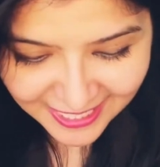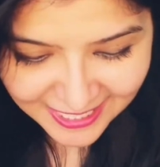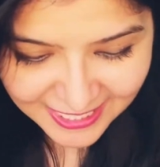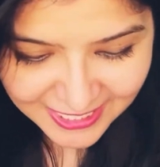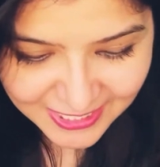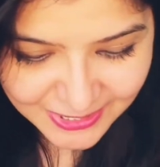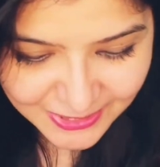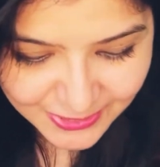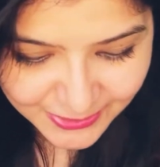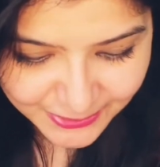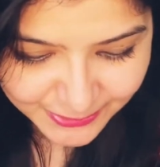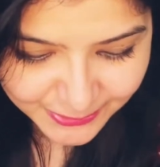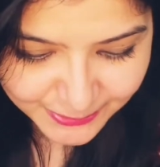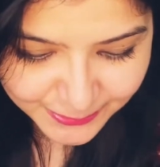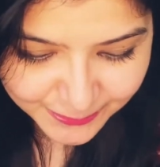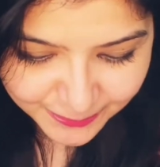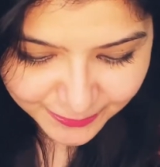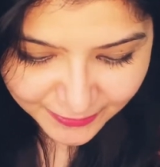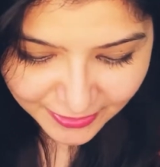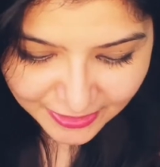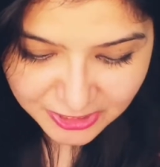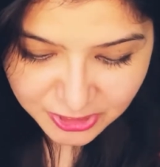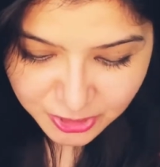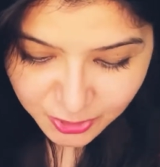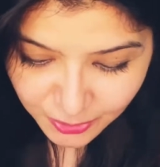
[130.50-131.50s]
So
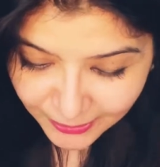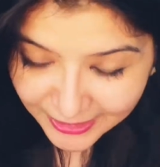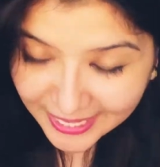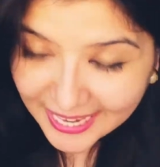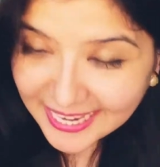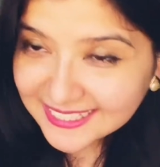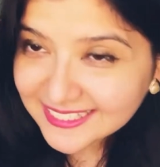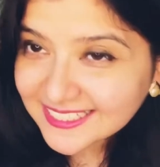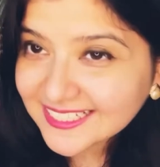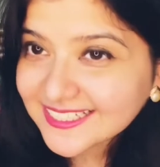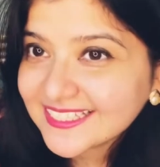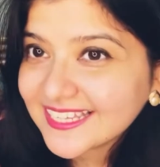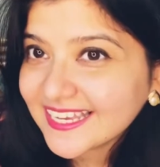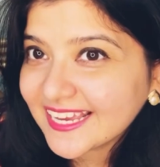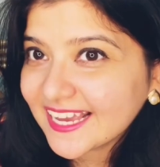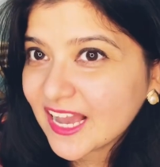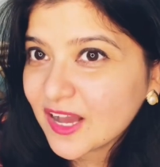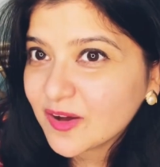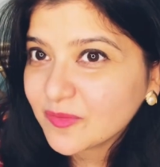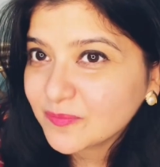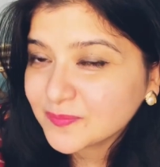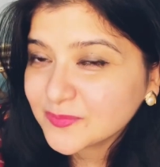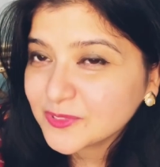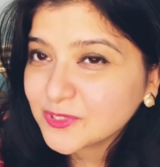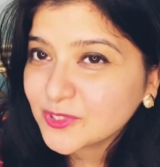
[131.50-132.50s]
together they
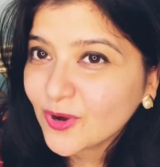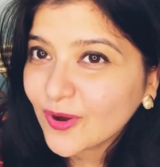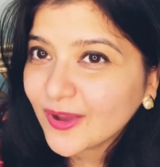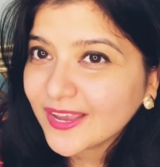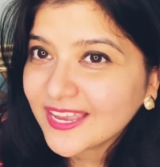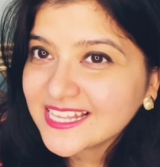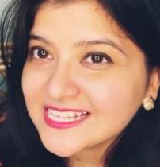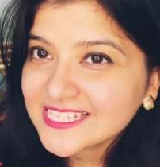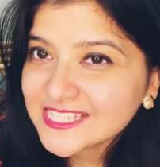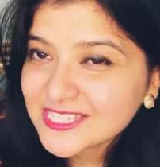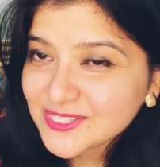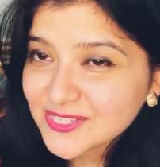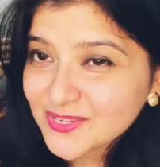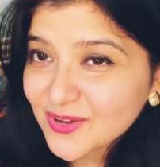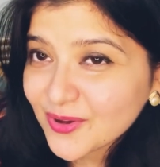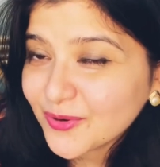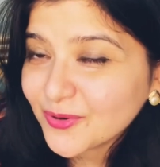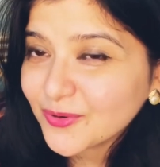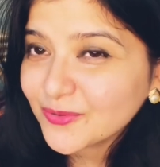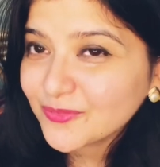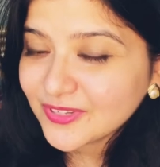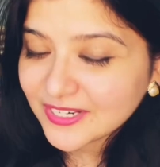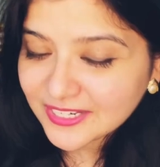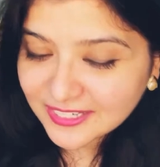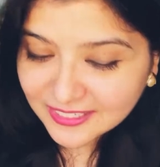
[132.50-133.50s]
come, joy and
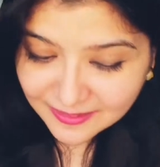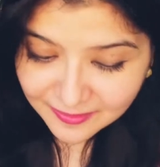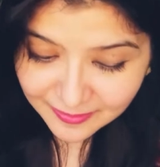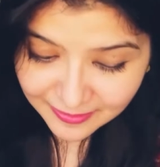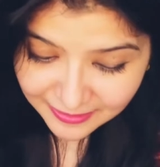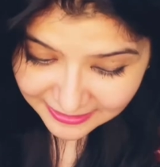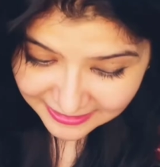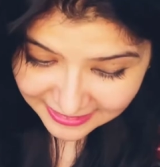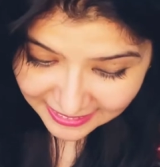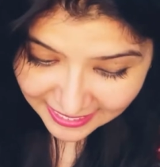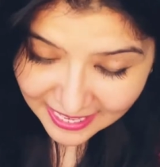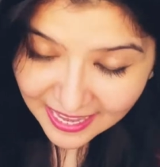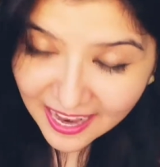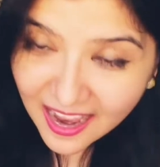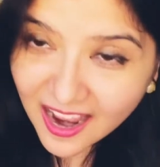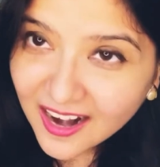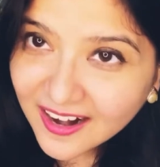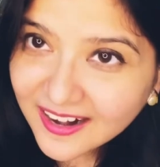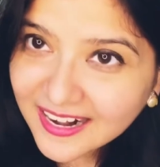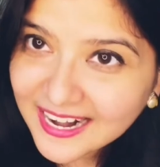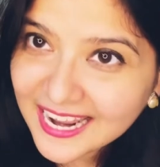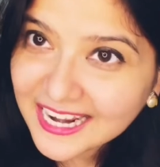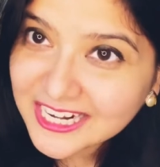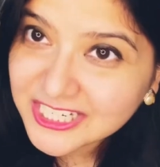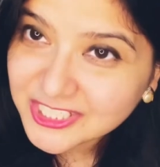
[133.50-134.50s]
sorrow they
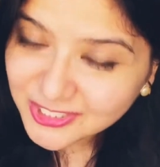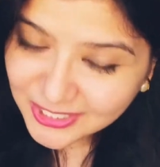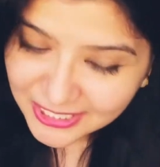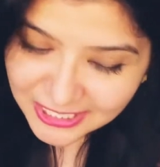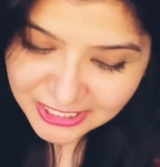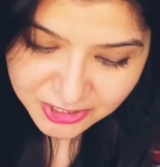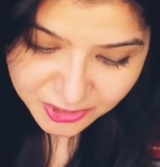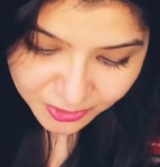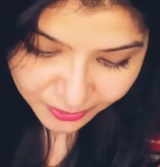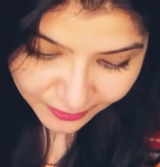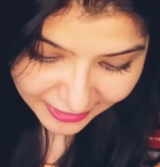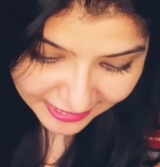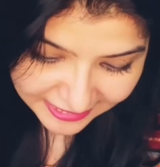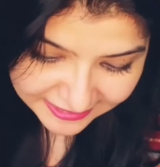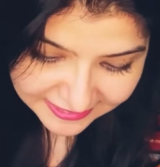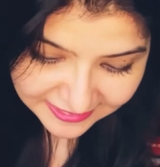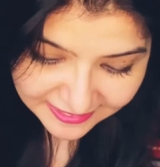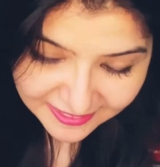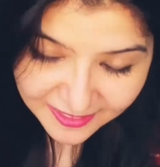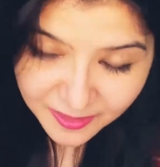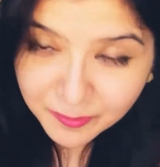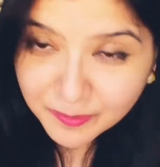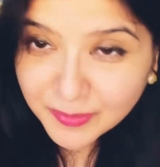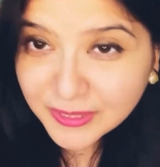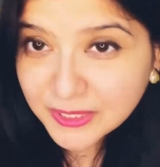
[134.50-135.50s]
are actually
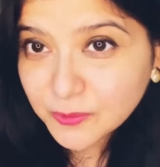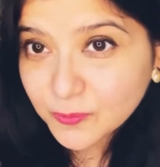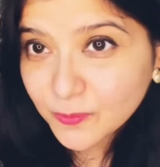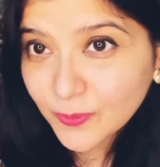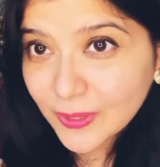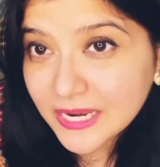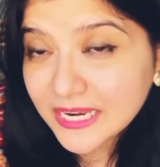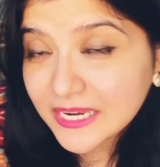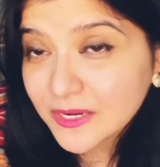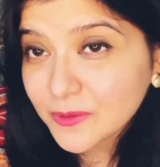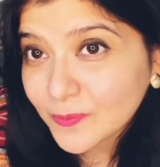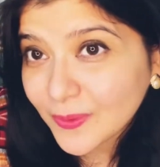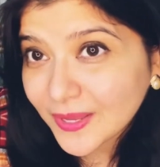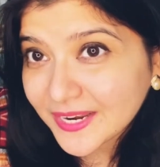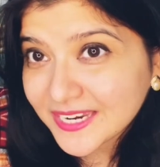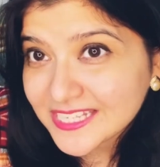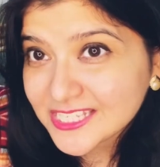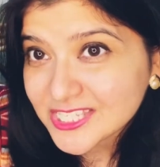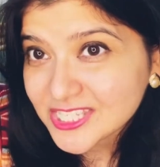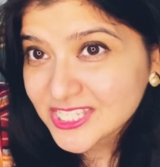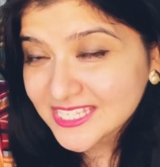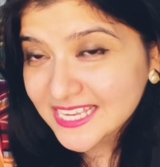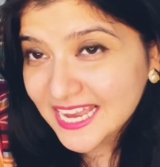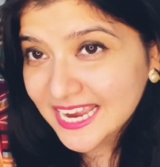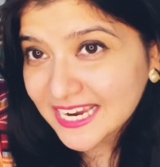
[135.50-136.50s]
together, but when one
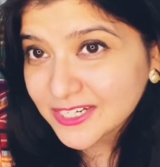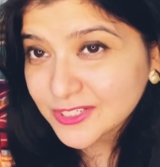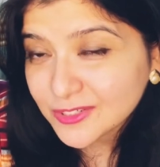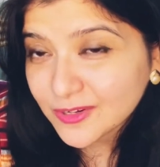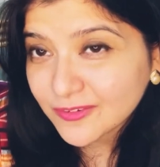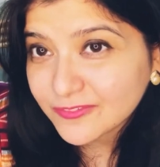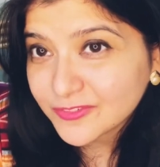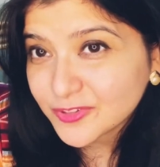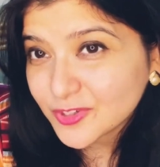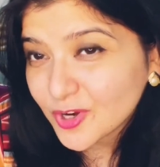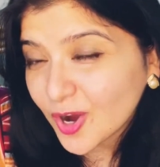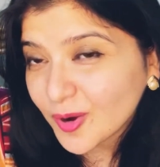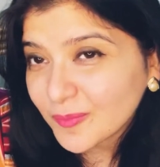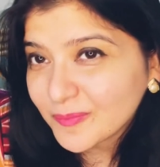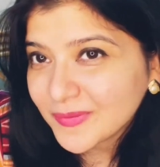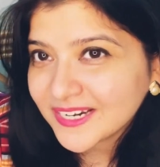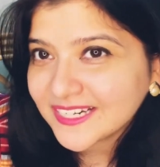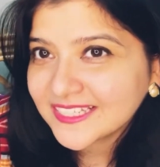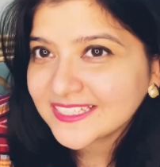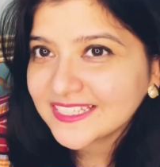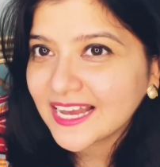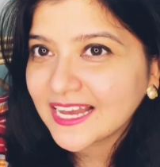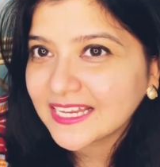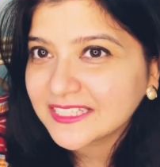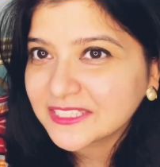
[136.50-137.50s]
is kind of
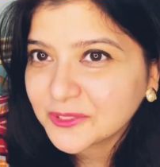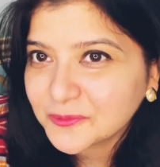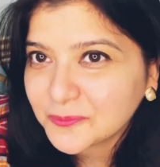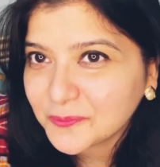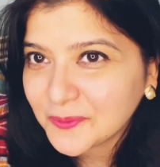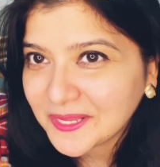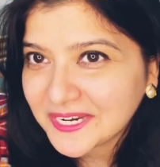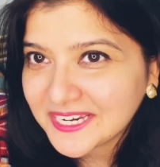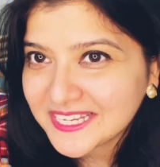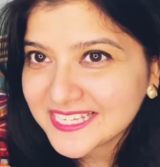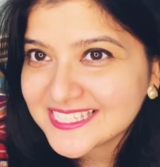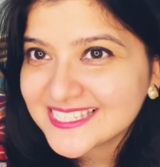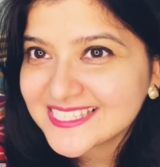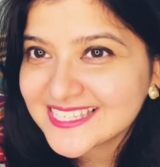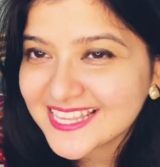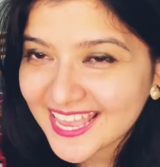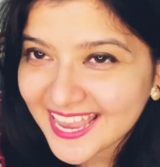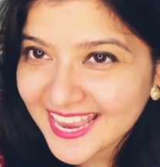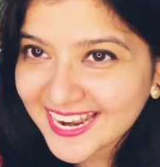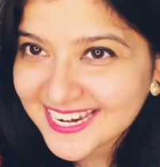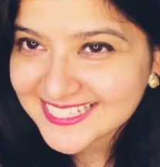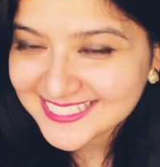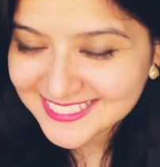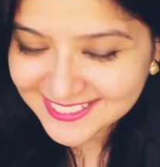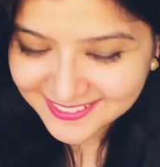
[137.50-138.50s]
dormant, the other one is
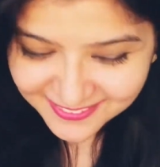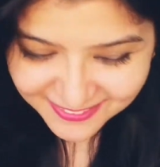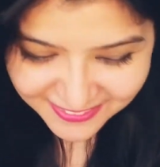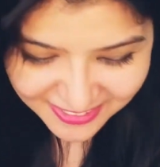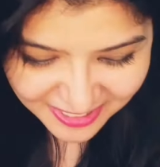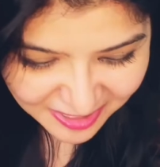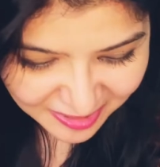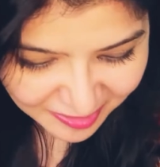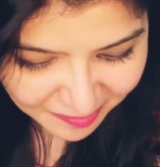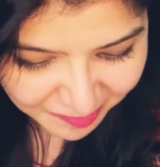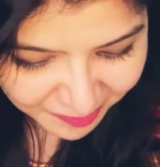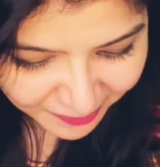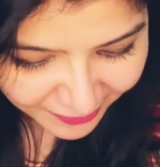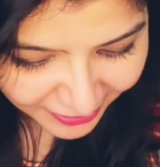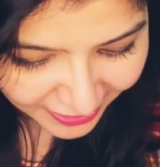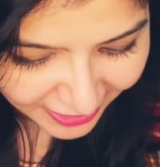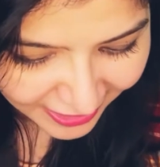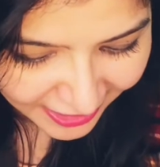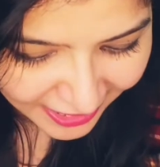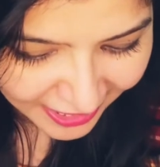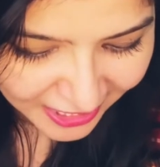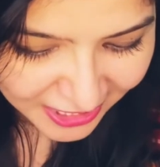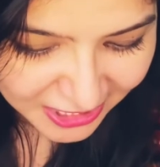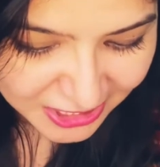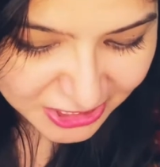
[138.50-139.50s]
active.
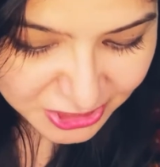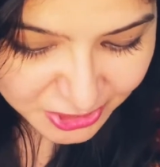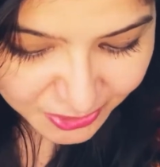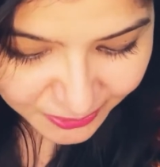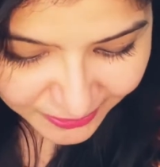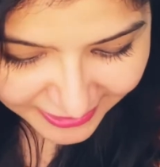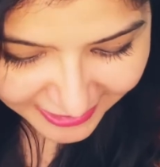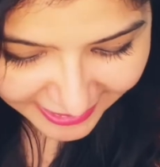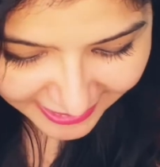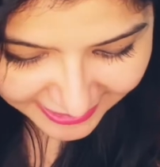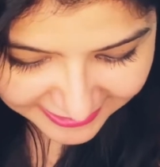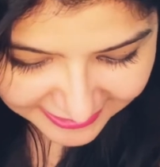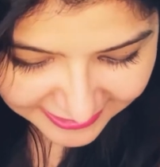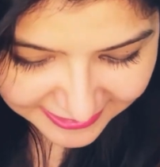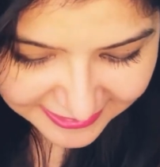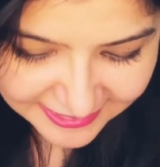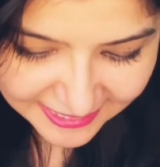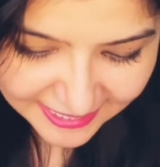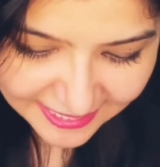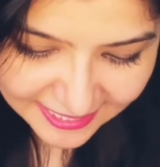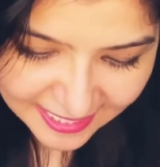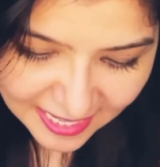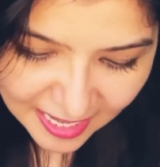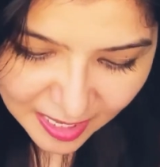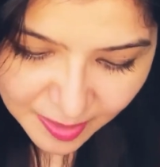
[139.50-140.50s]
Together
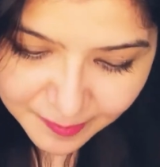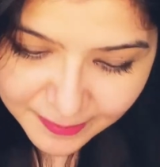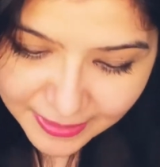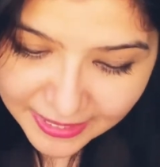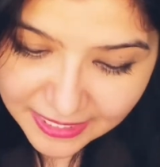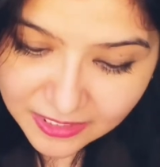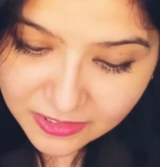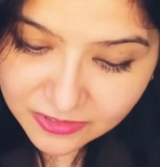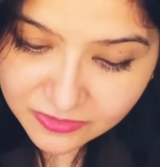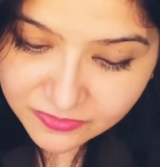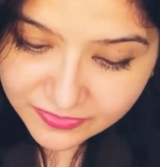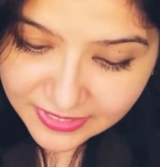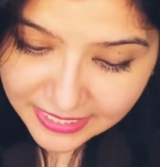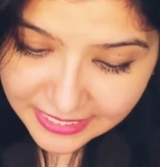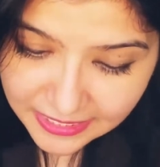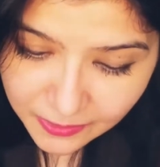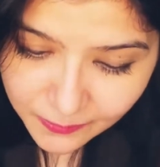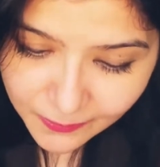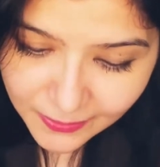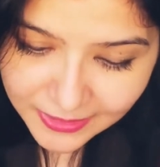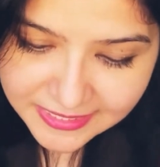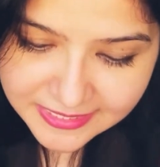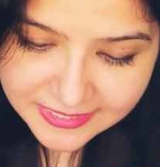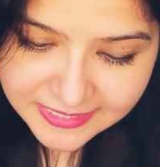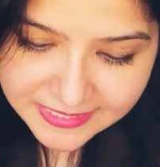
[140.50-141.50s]
they come, and when
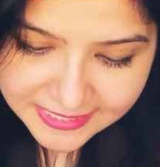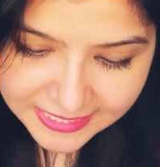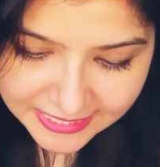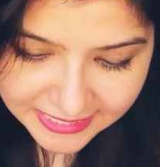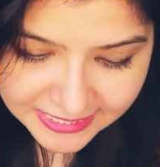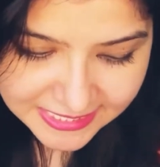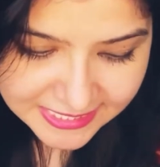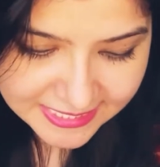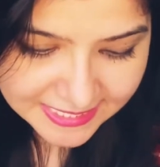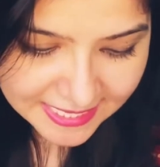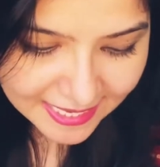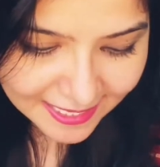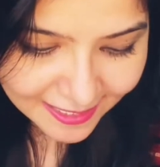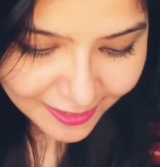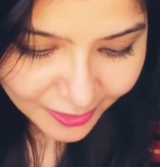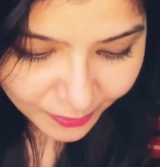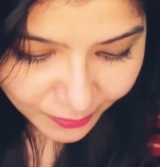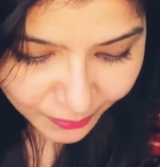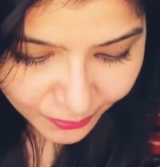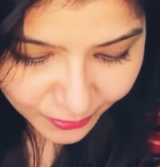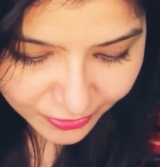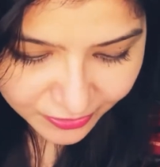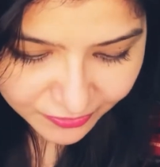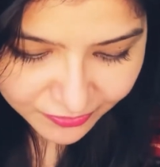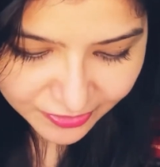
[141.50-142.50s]
one sits
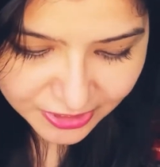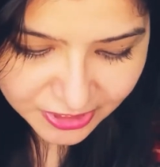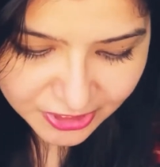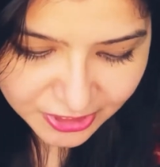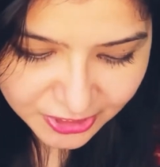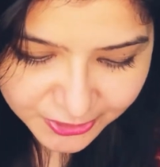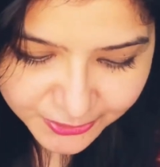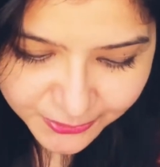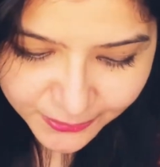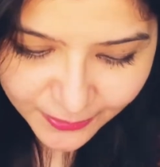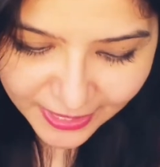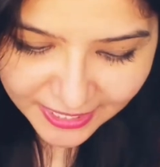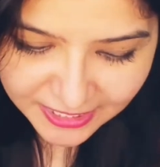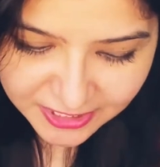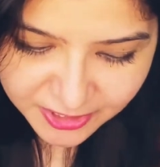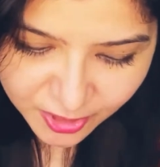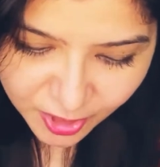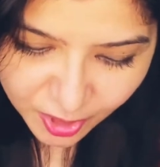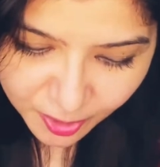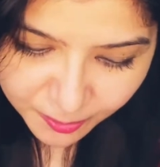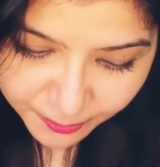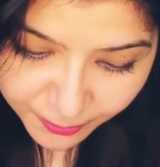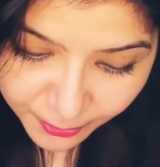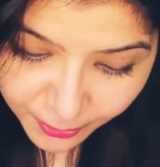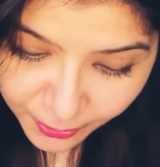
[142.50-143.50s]
alone with you at
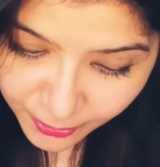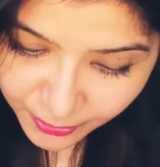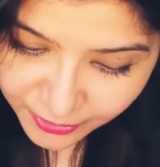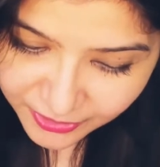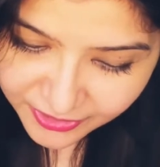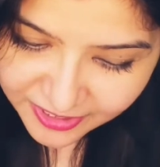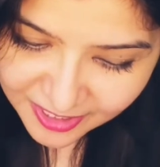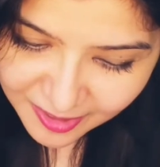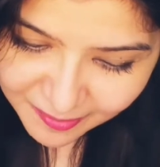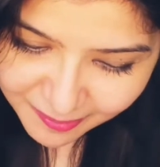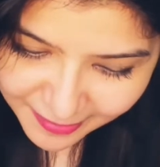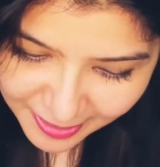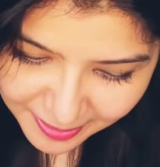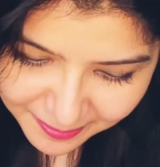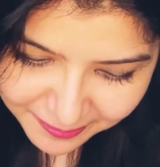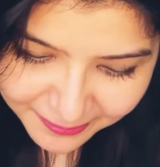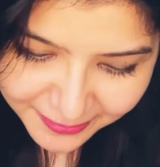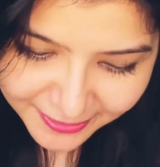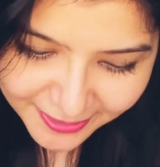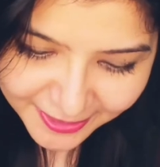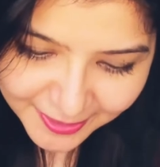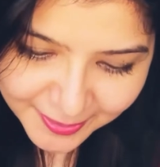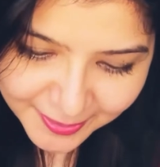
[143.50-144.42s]
your board, remember